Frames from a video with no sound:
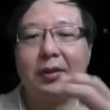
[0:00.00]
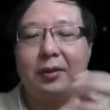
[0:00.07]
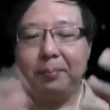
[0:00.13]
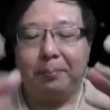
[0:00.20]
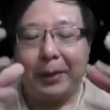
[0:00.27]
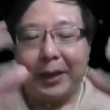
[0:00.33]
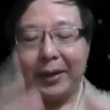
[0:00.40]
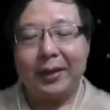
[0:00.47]

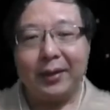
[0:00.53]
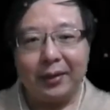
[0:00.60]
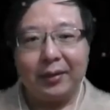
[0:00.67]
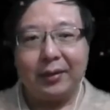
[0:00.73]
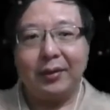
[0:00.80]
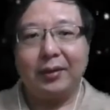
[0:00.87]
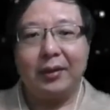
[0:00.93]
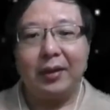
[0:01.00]
bucket
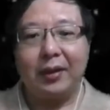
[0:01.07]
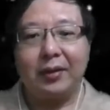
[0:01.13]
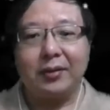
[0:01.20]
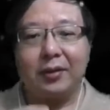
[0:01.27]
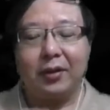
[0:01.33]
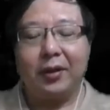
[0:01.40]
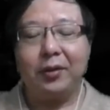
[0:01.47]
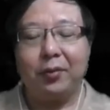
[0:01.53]
is
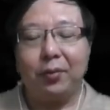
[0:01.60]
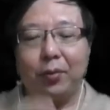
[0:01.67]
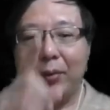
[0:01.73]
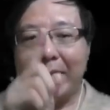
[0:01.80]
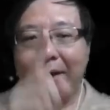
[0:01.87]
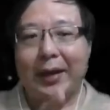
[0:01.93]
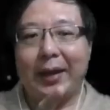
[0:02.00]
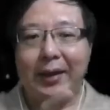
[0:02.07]
not
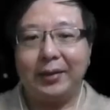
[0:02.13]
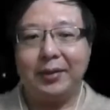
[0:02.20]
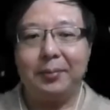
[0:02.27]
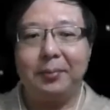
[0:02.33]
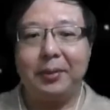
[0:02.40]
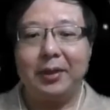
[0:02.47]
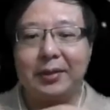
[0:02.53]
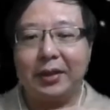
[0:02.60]
one
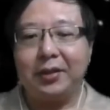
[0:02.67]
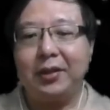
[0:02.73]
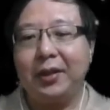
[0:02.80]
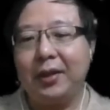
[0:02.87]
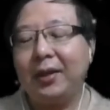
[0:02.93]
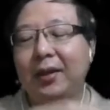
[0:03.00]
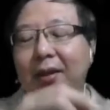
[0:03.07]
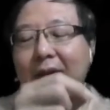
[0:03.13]
item, it's
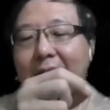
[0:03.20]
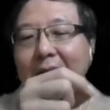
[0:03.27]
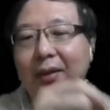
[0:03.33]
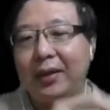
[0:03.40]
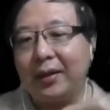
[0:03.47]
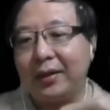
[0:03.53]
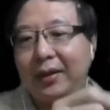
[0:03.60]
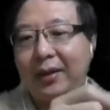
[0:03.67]
actually
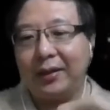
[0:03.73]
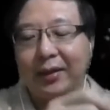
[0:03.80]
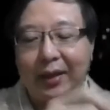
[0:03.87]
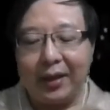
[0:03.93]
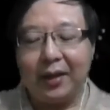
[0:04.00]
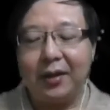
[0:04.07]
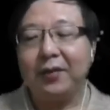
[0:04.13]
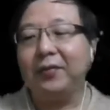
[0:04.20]
the
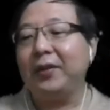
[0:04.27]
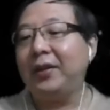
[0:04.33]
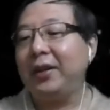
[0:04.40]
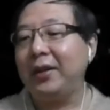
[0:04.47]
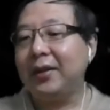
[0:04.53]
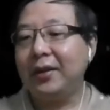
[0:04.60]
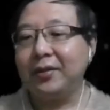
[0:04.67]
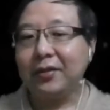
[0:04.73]
head of a
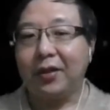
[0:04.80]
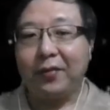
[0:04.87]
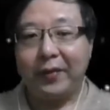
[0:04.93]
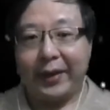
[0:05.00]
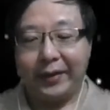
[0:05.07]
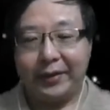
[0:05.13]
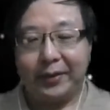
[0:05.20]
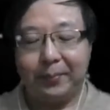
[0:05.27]
linked list of
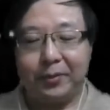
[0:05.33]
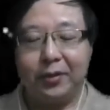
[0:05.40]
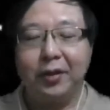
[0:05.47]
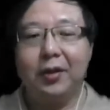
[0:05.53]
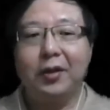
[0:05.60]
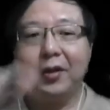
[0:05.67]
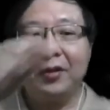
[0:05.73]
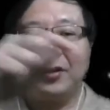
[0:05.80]
items.
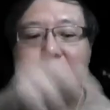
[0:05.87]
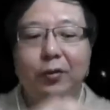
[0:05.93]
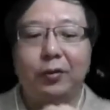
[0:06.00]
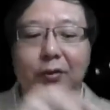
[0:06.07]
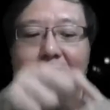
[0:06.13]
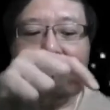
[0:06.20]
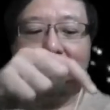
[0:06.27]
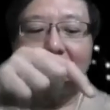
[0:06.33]
So
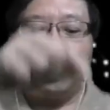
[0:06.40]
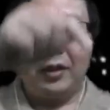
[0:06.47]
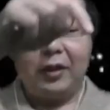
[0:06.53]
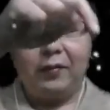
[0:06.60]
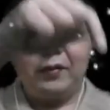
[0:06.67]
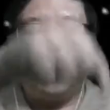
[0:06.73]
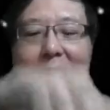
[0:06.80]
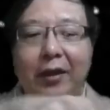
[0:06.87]

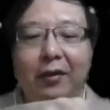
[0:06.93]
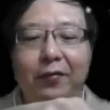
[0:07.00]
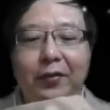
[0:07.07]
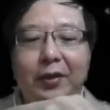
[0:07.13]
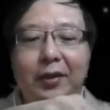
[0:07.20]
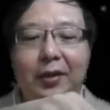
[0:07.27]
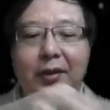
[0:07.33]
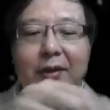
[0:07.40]
if it cannot fit
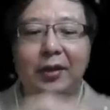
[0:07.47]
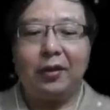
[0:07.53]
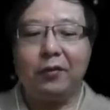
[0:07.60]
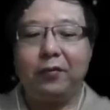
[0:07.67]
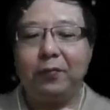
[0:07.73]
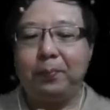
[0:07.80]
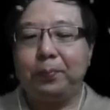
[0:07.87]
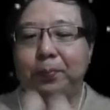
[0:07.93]
here, then you
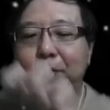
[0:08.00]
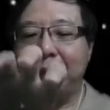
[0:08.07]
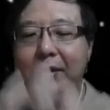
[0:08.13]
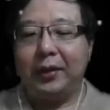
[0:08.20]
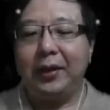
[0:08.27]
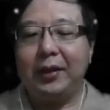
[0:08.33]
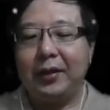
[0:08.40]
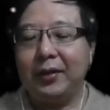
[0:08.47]
put a
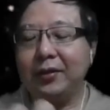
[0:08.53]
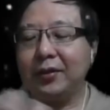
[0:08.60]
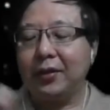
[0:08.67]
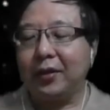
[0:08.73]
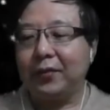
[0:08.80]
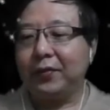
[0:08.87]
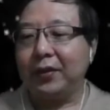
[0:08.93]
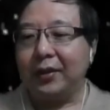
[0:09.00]
linked list
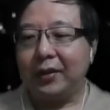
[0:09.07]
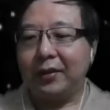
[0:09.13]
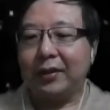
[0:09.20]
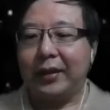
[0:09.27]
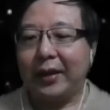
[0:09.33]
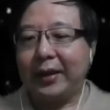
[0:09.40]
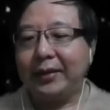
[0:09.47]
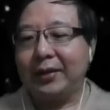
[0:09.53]
of
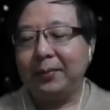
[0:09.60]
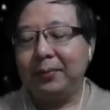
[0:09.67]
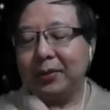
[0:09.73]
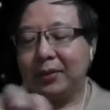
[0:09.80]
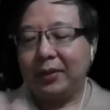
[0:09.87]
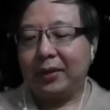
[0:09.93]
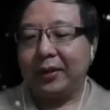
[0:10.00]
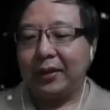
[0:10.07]
the
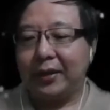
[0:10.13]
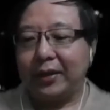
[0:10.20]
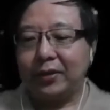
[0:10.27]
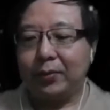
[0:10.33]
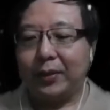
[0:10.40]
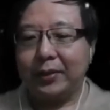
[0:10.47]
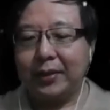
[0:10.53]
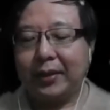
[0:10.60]
items and the next
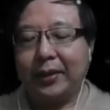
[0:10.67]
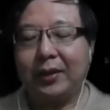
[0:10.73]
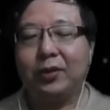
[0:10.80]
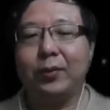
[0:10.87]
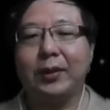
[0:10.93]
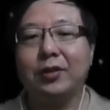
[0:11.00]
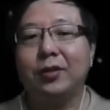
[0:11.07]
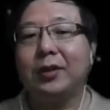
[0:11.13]
ones and next
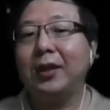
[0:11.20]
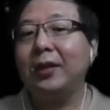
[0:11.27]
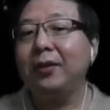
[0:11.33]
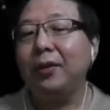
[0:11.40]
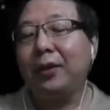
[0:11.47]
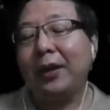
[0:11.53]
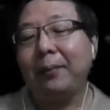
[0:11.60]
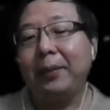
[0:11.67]
one. So then
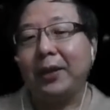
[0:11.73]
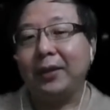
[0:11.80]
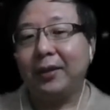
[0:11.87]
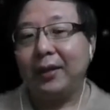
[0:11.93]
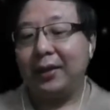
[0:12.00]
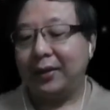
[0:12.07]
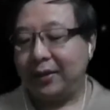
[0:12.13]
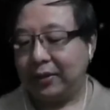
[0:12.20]
you can make the
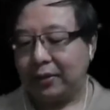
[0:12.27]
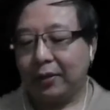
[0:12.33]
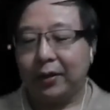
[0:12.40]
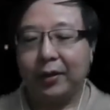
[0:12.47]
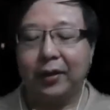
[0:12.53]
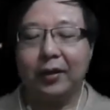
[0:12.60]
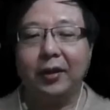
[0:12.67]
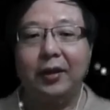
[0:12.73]
linked list
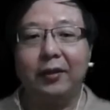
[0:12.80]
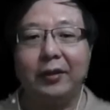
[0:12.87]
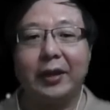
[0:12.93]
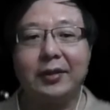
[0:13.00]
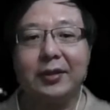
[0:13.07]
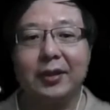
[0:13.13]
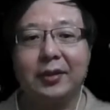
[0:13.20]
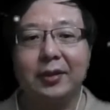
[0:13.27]
longer
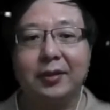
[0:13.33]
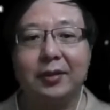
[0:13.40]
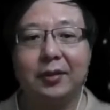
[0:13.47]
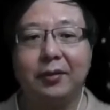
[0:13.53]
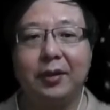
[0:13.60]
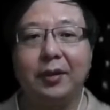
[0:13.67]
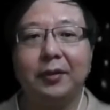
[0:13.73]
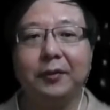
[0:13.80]
as necessary.